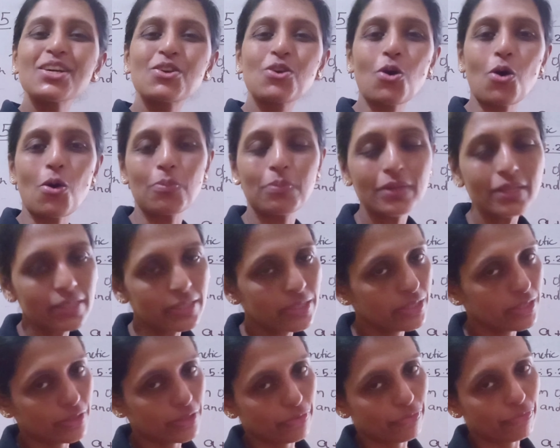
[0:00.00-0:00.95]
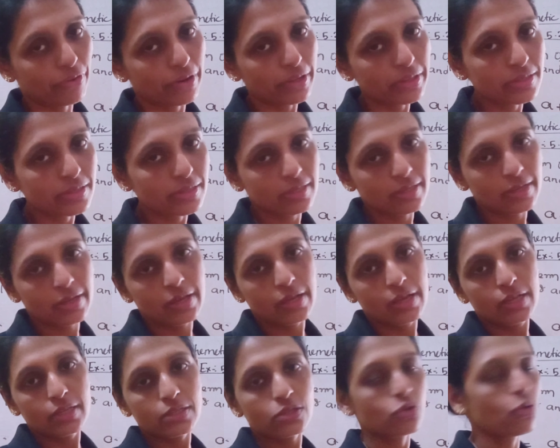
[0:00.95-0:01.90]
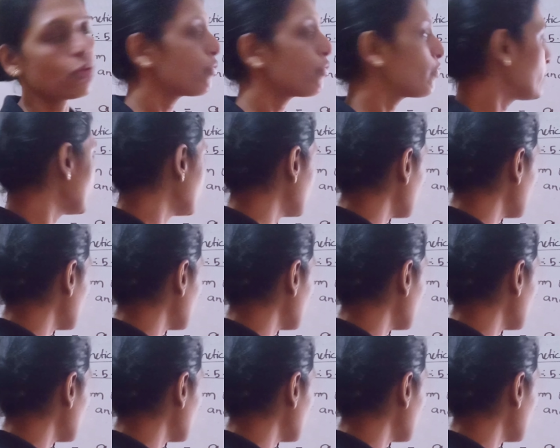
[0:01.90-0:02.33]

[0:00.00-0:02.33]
common difference. So we